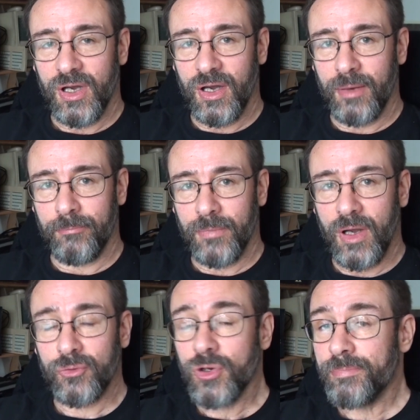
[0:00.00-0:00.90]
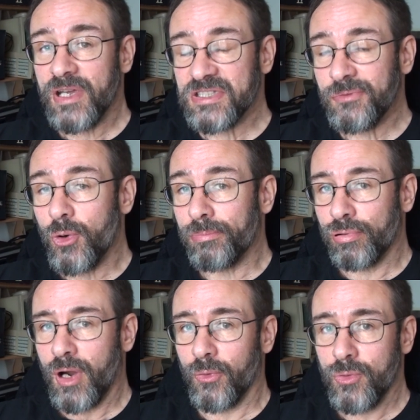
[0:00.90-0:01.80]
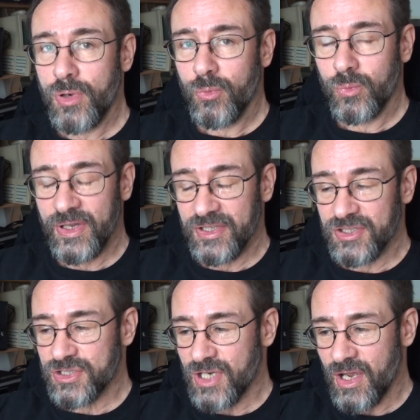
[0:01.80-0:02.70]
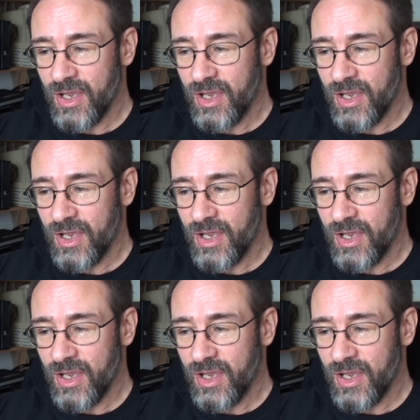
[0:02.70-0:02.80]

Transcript: I've got a PS4 Pro, which